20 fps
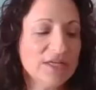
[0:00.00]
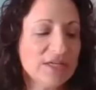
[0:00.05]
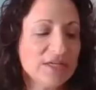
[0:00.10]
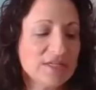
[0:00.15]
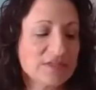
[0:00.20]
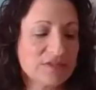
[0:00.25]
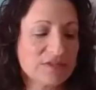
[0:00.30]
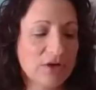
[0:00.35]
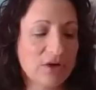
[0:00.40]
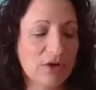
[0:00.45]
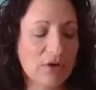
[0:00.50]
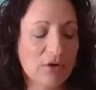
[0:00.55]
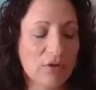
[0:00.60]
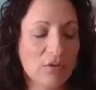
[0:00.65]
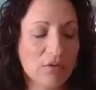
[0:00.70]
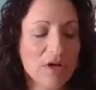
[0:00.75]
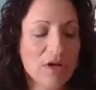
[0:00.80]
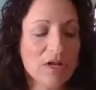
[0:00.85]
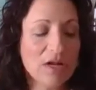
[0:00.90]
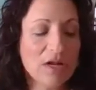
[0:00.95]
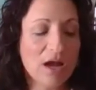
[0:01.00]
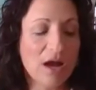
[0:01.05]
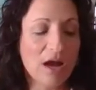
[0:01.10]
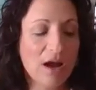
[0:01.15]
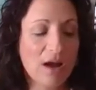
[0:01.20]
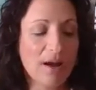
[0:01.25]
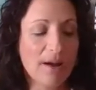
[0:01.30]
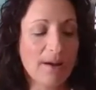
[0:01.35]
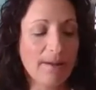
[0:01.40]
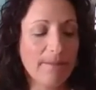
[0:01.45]
So,
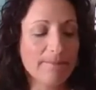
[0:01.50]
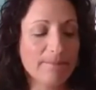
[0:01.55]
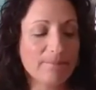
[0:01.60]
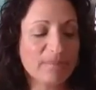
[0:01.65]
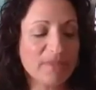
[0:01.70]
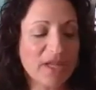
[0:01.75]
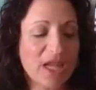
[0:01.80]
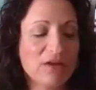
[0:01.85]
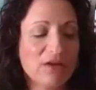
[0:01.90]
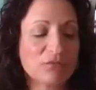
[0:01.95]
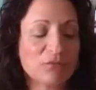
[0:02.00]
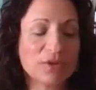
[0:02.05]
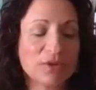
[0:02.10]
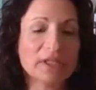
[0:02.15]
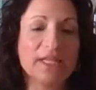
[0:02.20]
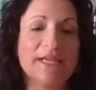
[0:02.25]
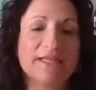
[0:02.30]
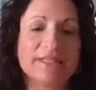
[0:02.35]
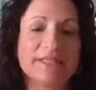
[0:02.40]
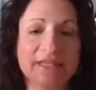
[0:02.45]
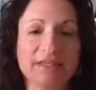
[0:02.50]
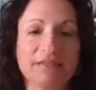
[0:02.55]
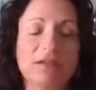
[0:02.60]
and realizing